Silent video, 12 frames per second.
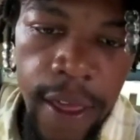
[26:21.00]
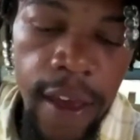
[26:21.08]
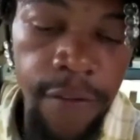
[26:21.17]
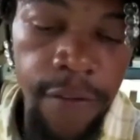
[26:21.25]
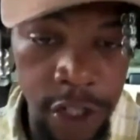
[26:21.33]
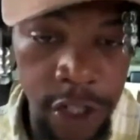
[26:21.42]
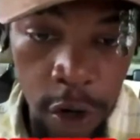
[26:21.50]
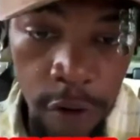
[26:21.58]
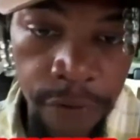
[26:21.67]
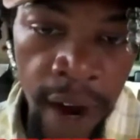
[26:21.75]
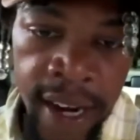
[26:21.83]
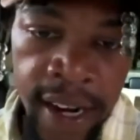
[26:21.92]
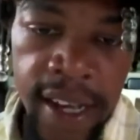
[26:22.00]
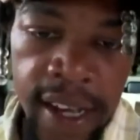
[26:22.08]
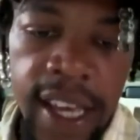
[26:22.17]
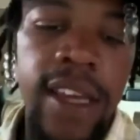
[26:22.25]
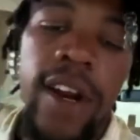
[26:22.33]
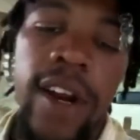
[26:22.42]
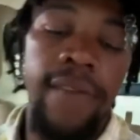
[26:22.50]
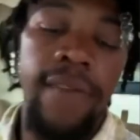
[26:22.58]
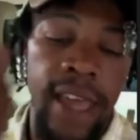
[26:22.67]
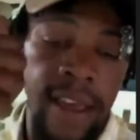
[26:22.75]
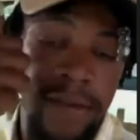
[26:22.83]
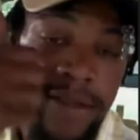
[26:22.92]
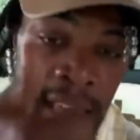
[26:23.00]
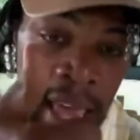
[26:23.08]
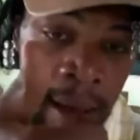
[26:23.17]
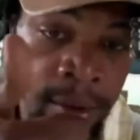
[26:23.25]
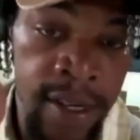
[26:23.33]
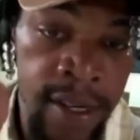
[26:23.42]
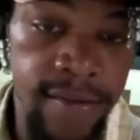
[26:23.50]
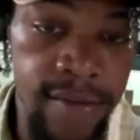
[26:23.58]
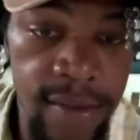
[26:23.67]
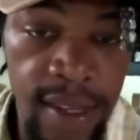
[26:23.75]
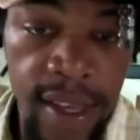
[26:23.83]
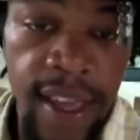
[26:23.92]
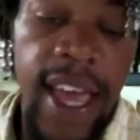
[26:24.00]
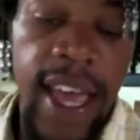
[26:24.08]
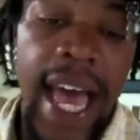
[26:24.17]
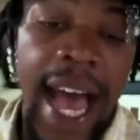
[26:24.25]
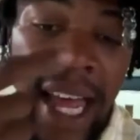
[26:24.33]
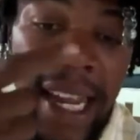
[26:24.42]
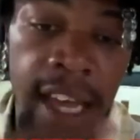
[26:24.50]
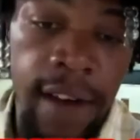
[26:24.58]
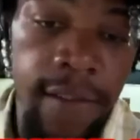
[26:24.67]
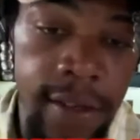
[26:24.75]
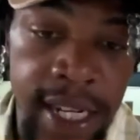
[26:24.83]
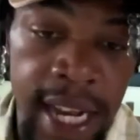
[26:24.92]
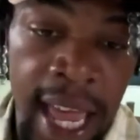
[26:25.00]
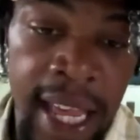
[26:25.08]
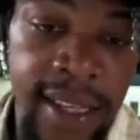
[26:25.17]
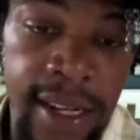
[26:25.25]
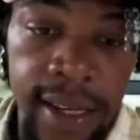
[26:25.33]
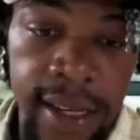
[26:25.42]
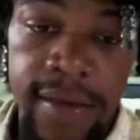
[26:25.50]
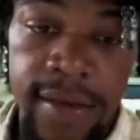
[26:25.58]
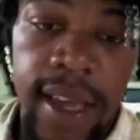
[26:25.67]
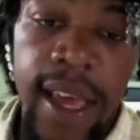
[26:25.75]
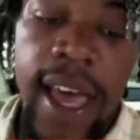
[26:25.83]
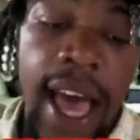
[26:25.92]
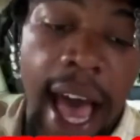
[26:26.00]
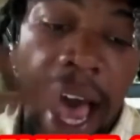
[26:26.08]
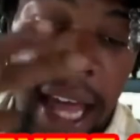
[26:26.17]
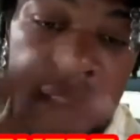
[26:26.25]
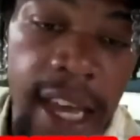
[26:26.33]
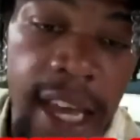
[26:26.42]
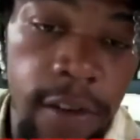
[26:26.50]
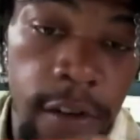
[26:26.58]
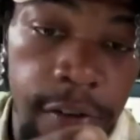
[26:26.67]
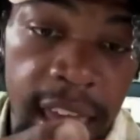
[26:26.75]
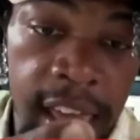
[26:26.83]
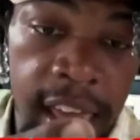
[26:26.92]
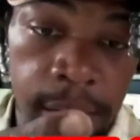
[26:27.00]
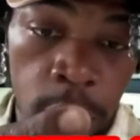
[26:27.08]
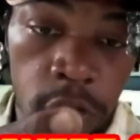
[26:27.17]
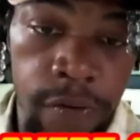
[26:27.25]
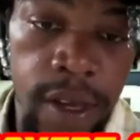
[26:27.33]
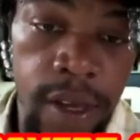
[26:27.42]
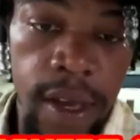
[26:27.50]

For short fighter, he's going to have stamina, high level of tenacity, high level of head movement.